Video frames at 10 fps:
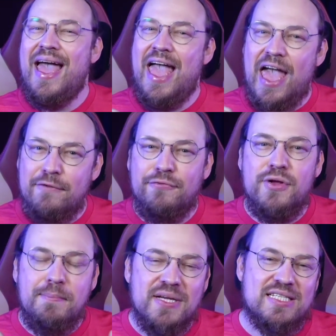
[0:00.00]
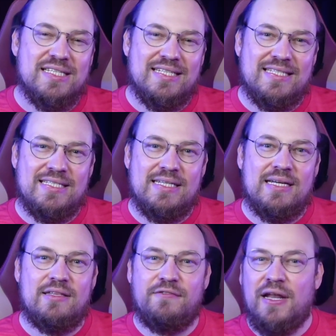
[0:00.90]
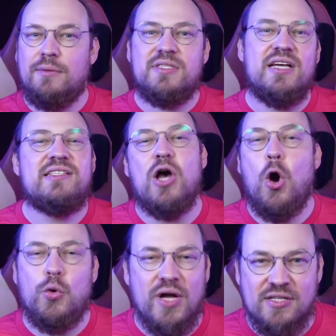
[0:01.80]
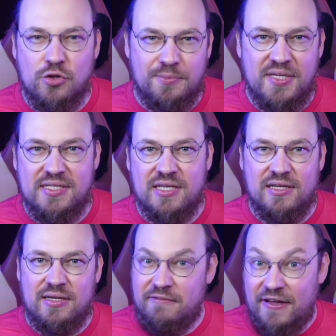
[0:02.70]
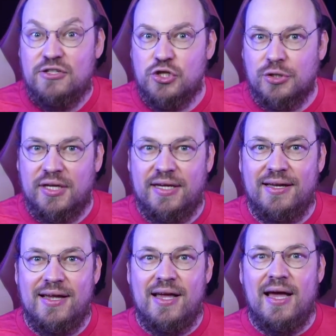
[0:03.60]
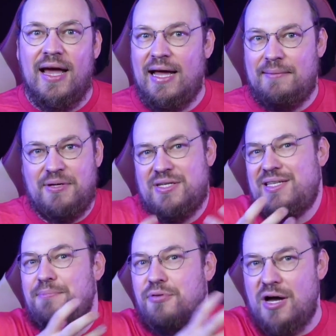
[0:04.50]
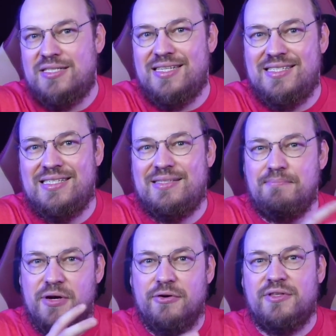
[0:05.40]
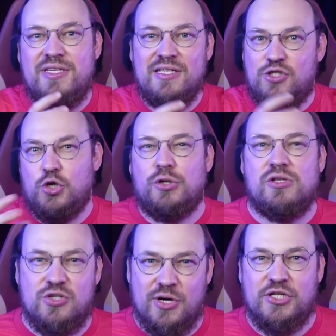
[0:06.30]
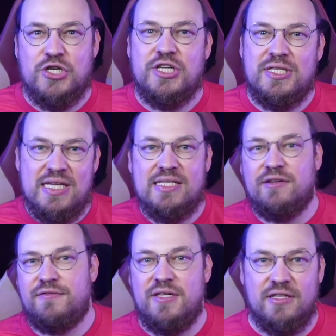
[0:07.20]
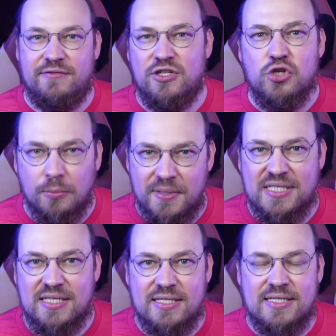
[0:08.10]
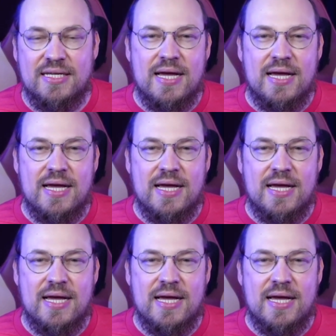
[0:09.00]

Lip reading: every business develops its own SOPs eventually, and because the processes mirror the internal structure and needs of the individual business.